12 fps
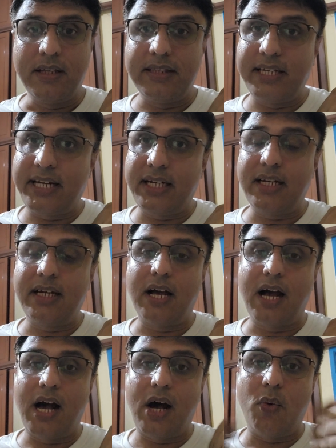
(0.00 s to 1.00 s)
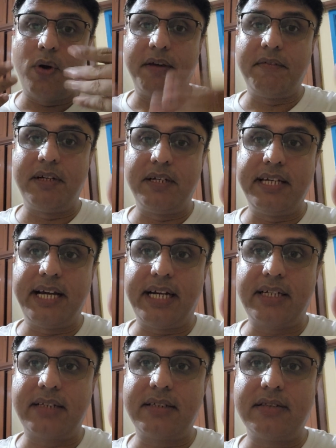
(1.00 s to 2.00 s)
then how I will
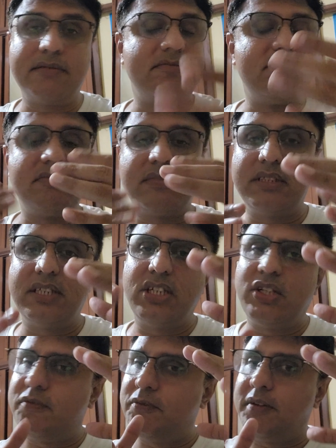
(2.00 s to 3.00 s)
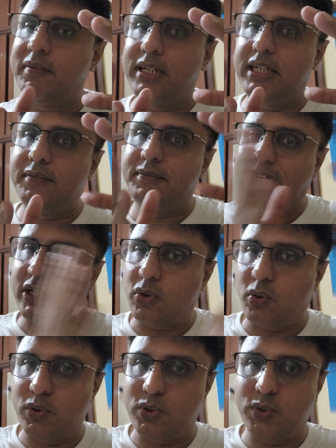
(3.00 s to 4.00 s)
react, we will leave that
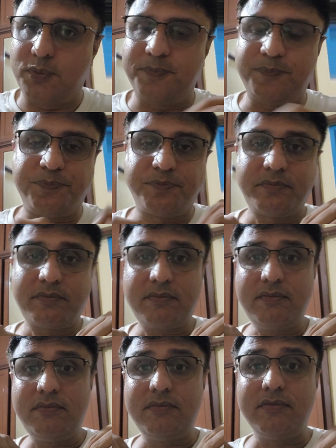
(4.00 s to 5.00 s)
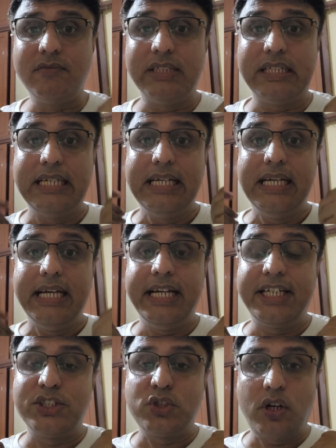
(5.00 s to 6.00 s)
also.
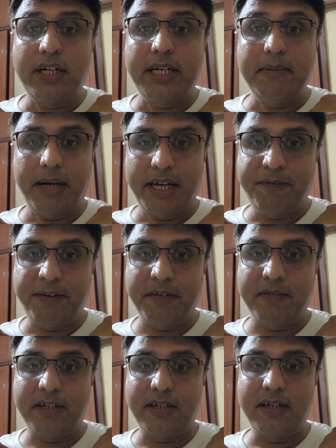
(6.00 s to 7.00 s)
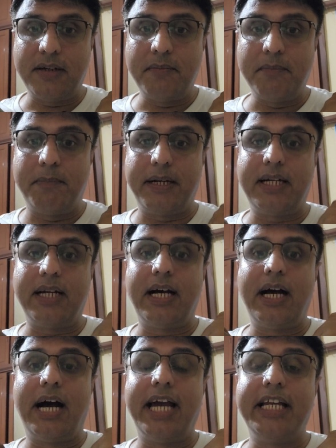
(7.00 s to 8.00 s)
It is not in my favor,
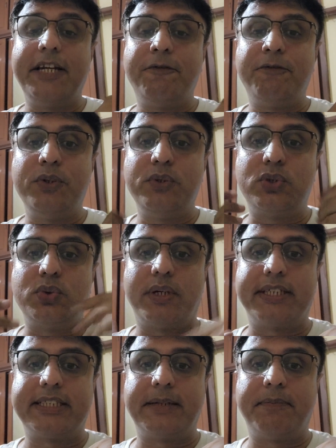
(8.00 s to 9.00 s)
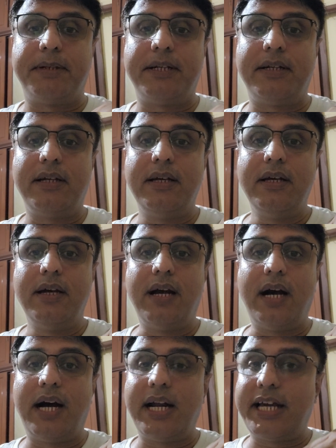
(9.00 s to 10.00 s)
but I refuse to accept it
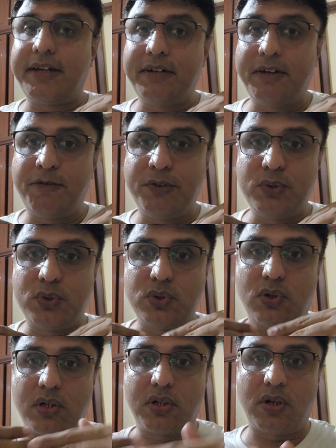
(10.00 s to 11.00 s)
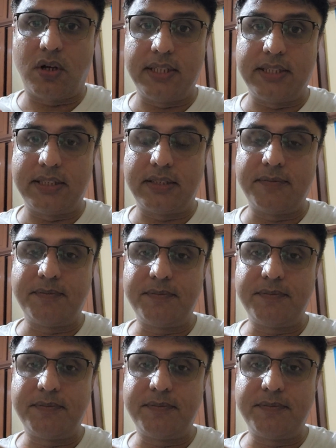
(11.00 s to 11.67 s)
and I refuse to acknowledge it.